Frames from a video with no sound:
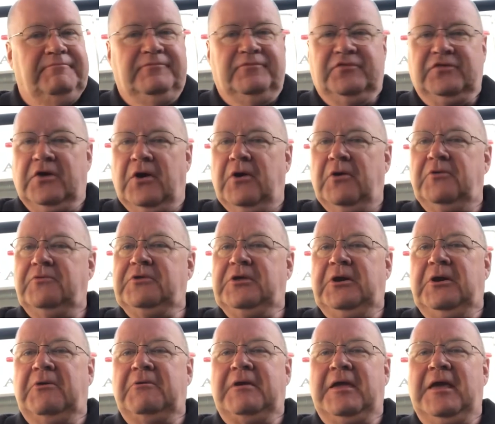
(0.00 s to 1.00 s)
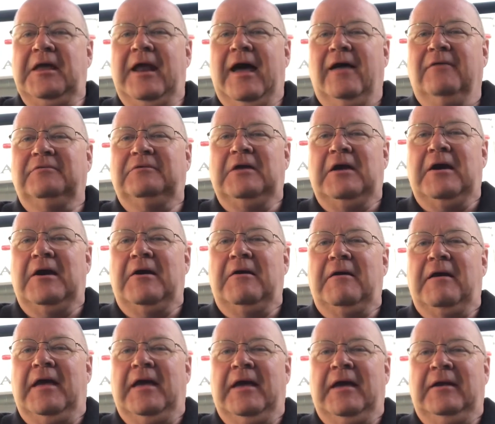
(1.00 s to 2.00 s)
So, get out
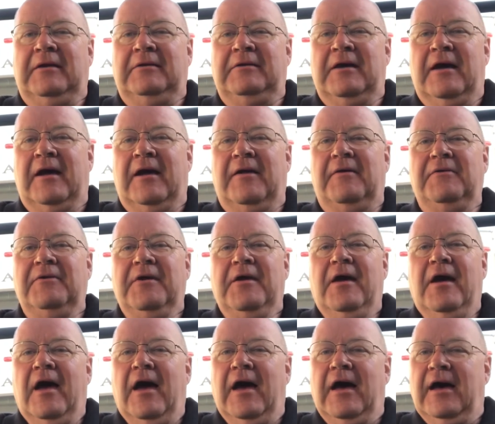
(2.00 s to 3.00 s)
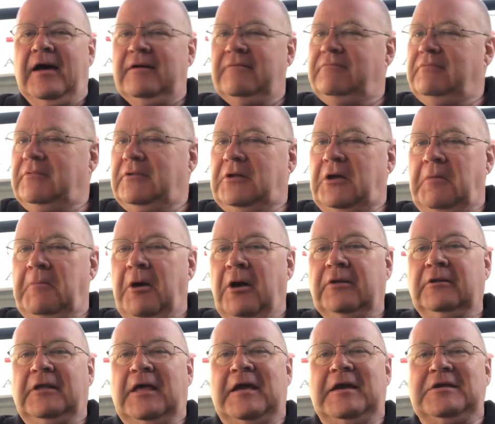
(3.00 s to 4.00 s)
there and come
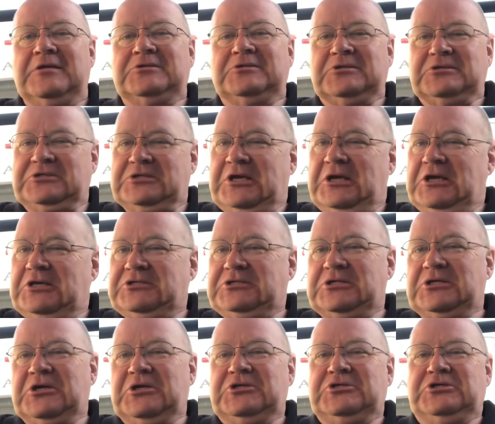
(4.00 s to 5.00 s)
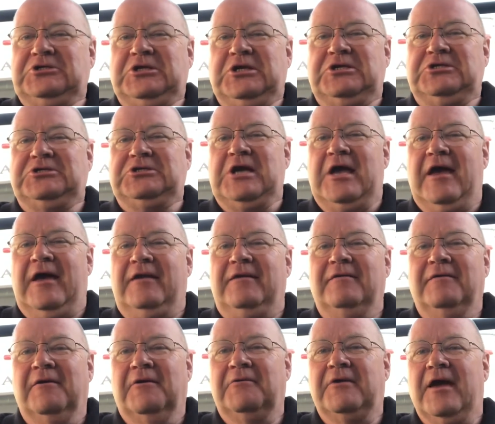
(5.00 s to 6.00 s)
on, ladies, let's get us a good she
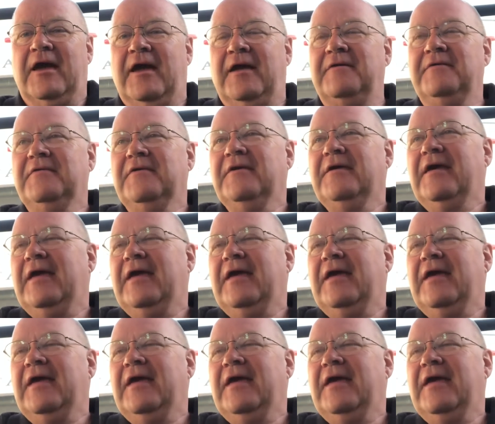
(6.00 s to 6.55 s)
shed, okay?